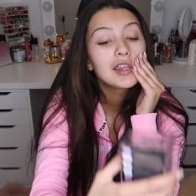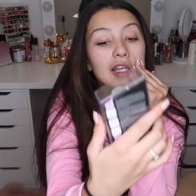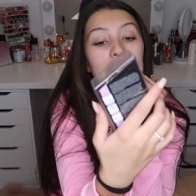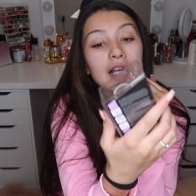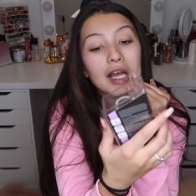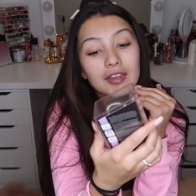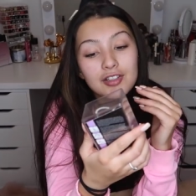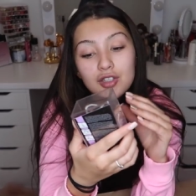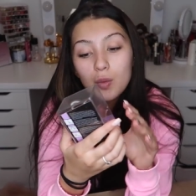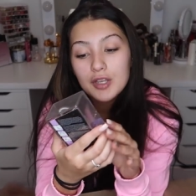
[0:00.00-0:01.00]
Then I got
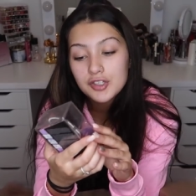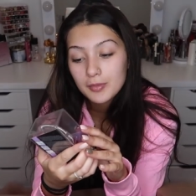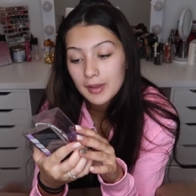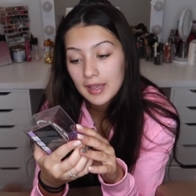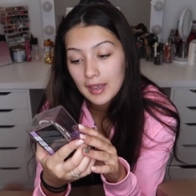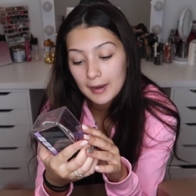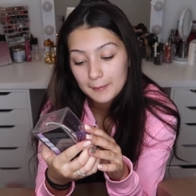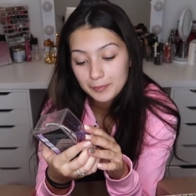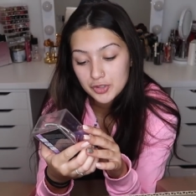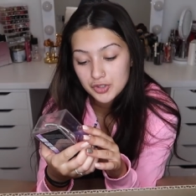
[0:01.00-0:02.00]
this
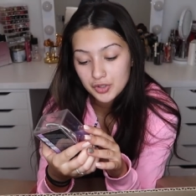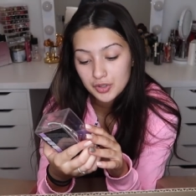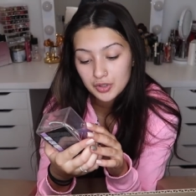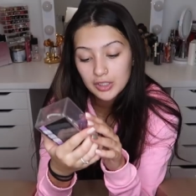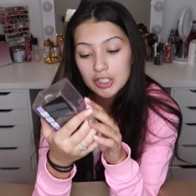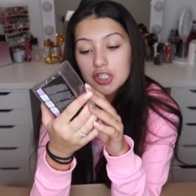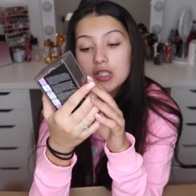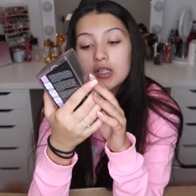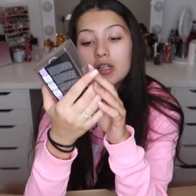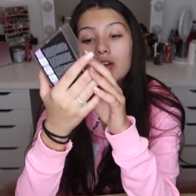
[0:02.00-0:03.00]
Tweezerman Studio
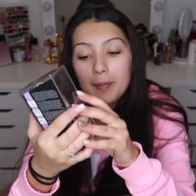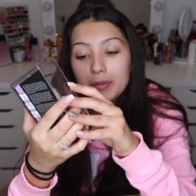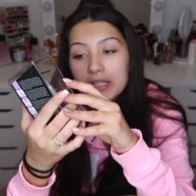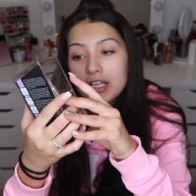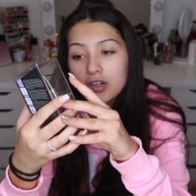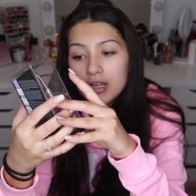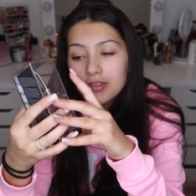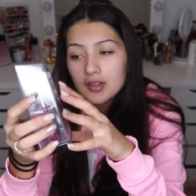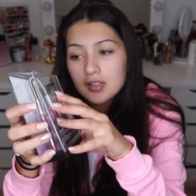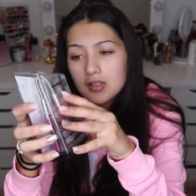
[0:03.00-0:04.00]
Collection Epilator, I
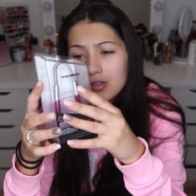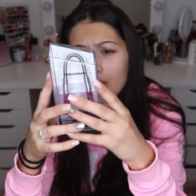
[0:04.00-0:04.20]
think this is